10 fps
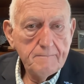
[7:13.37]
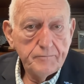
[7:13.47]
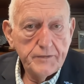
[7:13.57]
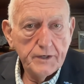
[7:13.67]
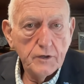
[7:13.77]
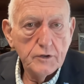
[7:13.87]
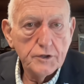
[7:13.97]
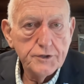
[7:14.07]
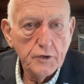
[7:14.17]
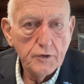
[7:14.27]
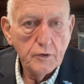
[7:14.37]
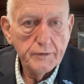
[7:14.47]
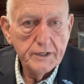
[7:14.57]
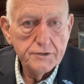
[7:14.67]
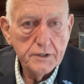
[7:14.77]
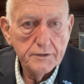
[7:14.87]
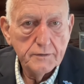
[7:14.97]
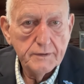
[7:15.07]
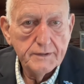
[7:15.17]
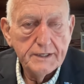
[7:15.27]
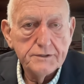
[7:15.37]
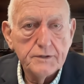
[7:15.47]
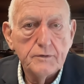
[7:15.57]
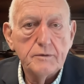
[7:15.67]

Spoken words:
They're going to turn on each other, and that's going